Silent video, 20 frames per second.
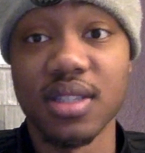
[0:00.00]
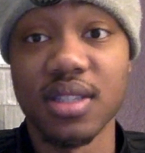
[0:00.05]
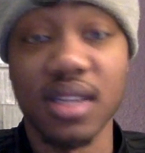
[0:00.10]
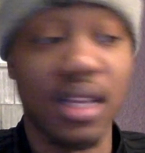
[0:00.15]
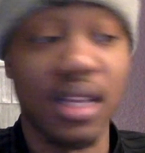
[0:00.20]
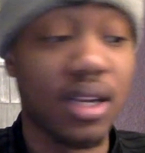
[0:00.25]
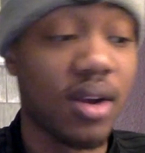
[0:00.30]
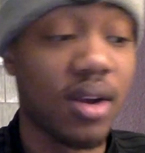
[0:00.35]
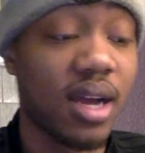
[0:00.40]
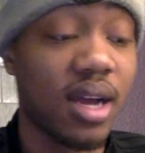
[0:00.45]
sound
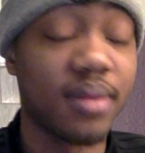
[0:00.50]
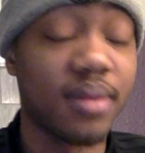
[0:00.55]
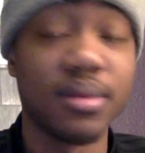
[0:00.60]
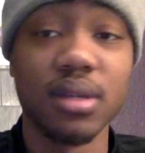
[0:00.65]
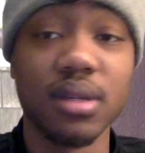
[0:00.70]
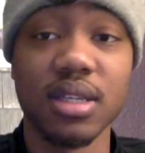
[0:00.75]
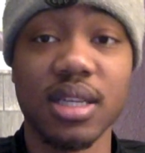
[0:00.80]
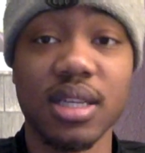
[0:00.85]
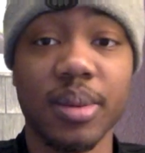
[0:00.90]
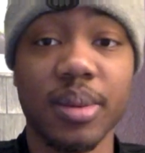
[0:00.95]
like crap,
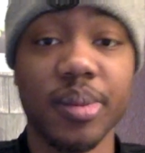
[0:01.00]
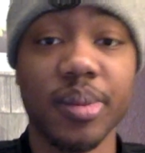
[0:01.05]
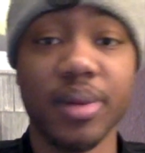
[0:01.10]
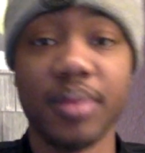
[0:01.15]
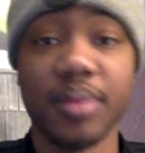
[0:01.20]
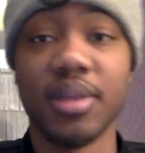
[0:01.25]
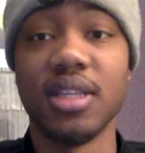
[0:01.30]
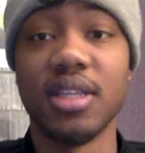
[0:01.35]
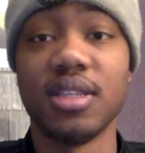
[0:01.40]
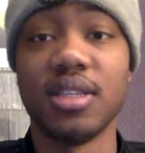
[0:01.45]
because I've been
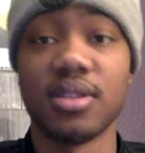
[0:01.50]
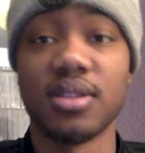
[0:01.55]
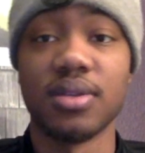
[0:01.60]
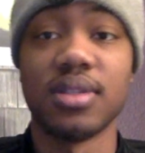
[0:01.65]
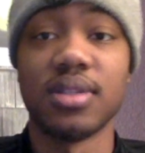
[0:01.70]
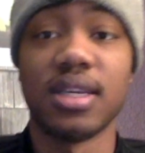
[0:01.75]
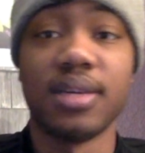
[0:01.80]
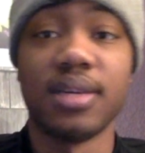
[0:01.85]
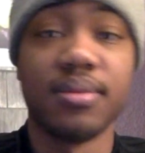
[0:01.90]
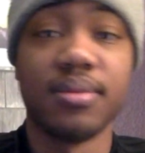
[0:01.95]
mumbling this whole
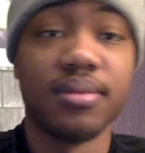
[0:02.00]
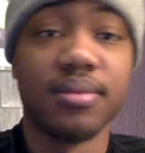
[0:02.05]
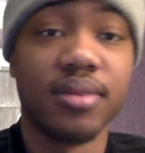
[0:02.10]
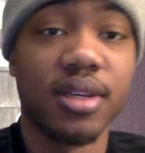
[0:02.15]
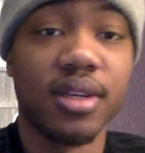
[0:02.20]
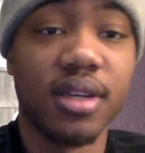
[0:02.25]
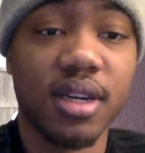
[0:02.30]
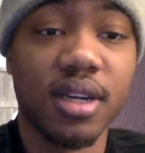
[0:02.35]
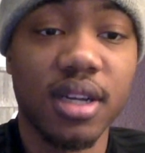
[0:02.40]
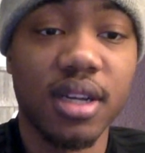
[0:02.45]
time.
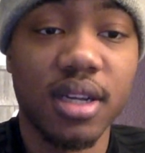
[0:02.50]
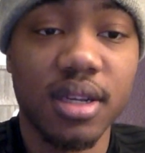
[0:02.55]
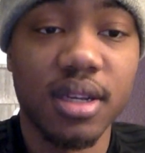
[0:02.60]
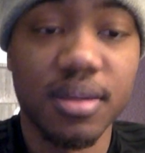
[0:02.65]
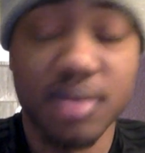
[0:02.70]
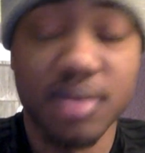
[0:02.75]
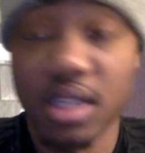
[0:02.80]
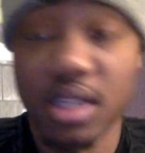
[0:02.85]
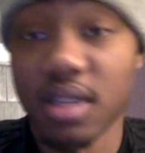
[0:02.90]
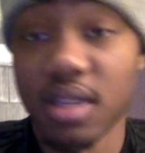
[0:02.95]
But
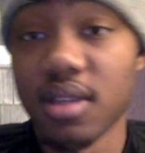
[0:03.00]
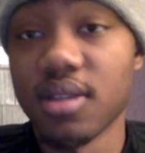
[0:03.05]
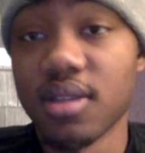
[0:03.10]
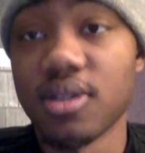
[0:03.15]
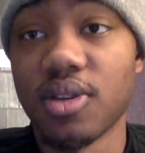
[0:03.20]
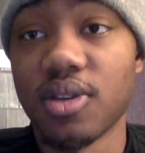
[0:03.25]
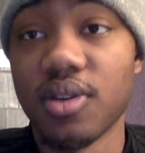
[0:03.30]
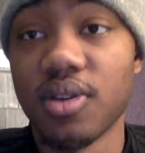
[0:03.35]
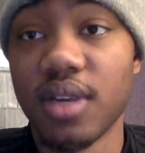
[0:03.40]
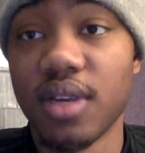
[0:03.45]
I'm safe.
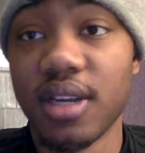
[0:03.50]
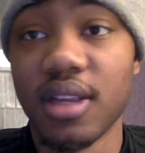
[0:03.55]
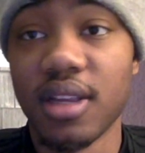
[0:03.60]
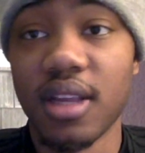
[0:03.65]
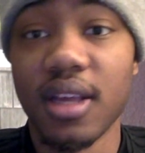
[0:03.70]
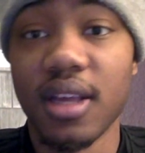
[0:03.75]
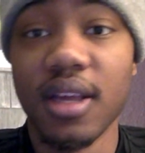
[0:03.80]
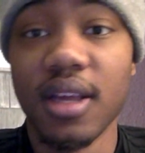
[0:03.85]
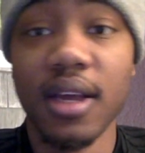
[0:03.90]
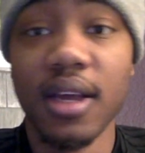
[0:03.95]
So other than
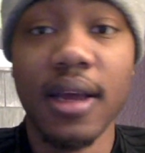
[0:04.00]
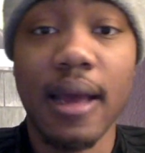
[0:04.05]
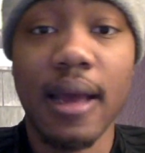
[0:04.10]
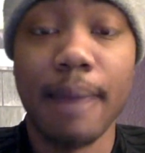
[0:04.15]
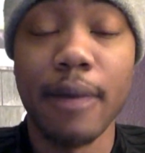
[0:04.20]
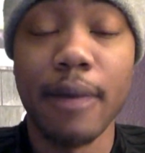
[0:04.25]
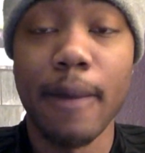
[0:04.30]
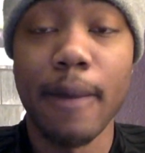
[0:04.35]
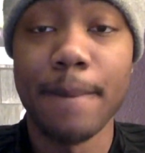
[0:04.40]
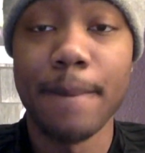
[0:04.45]
that,
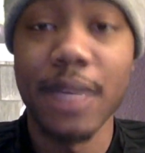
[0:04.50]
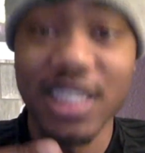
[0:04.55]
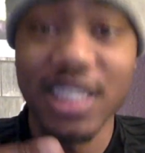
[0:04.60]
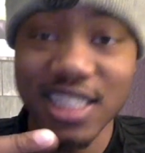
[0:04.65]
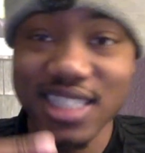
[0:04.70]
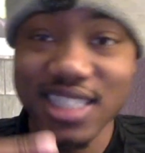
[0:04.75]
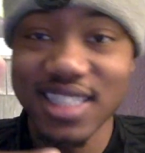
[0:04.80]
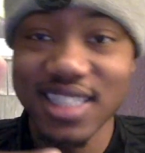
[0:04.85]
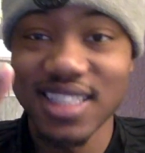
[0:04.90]
I'm out. Peace.